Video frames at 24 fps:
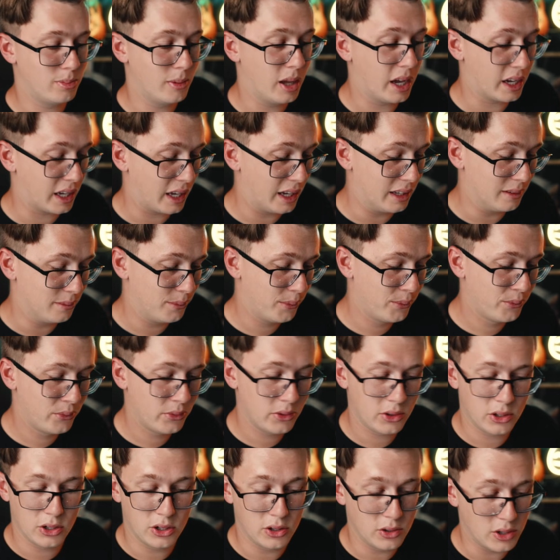again,
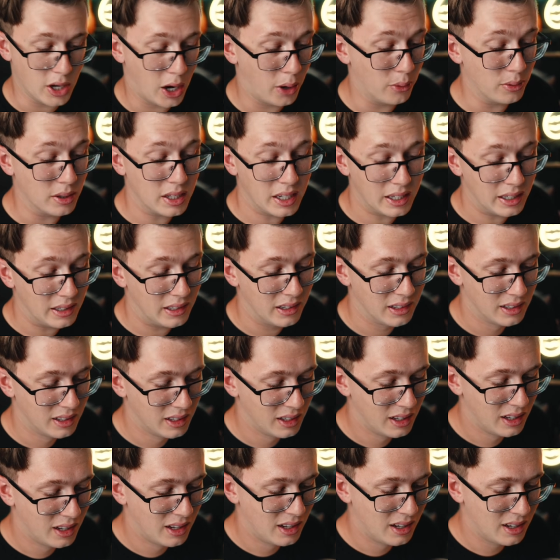you don't need.
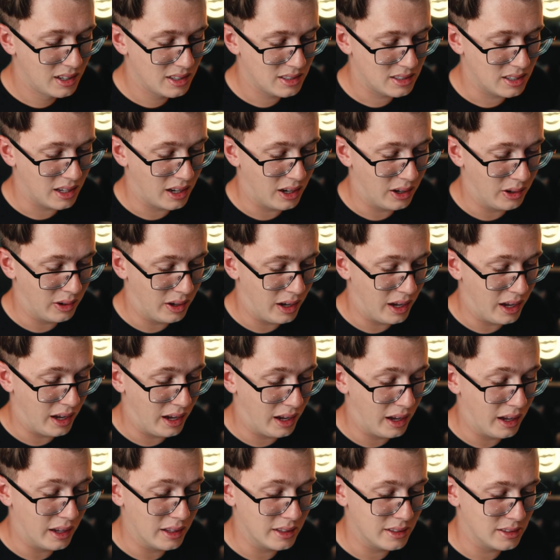
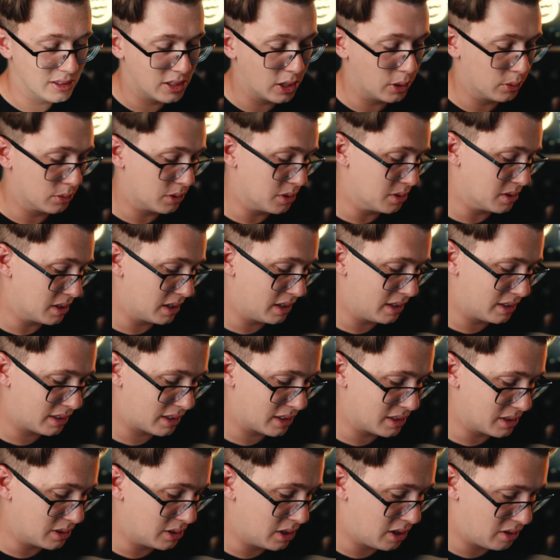So don't use it
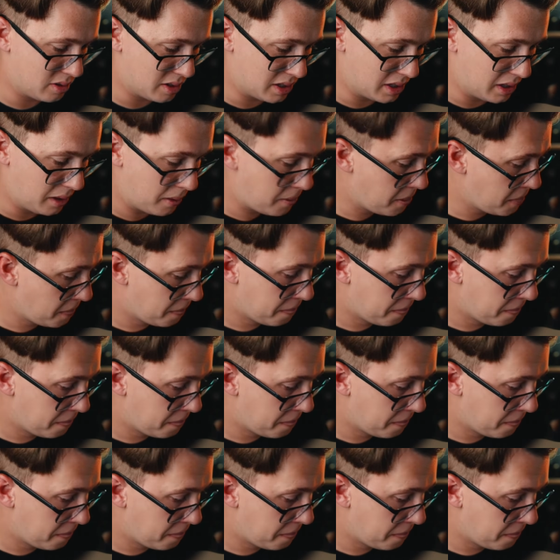because you don't need it.